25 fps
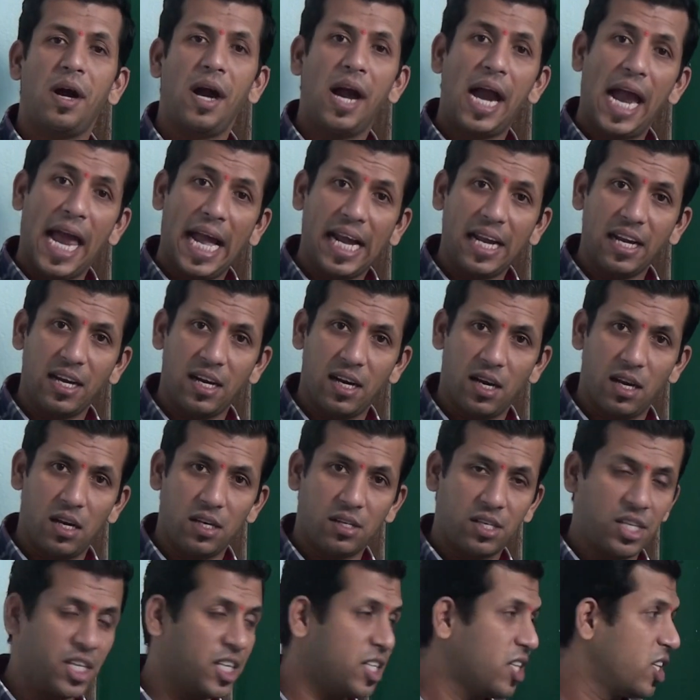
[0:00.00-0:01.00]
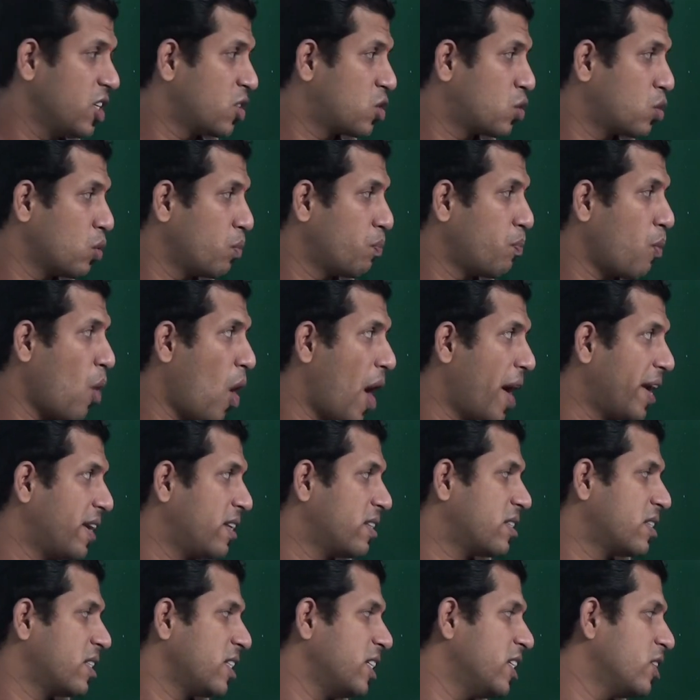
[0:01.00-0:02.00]
angles, these 2
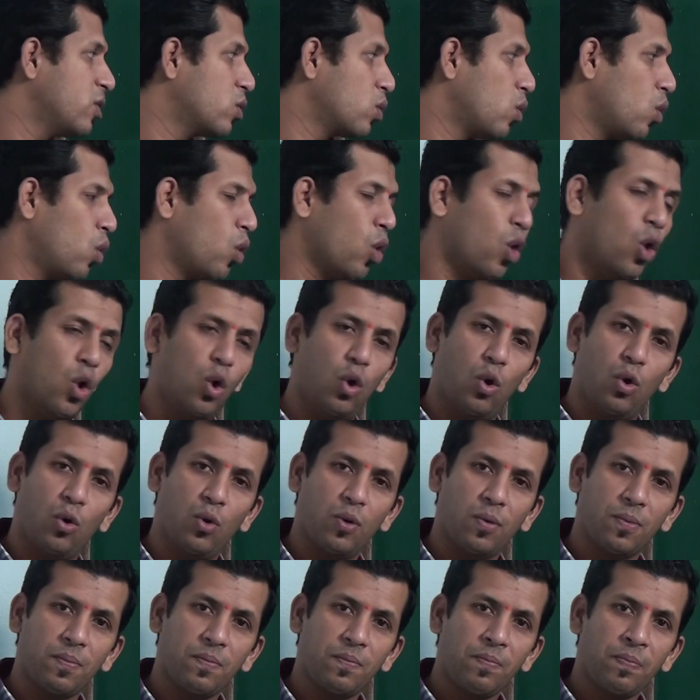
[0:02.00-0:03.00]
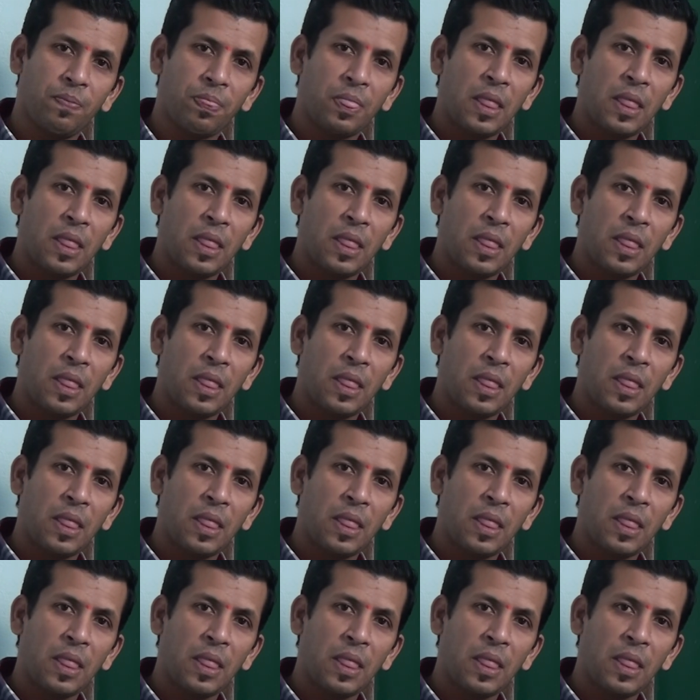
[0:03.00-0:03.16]
points is O,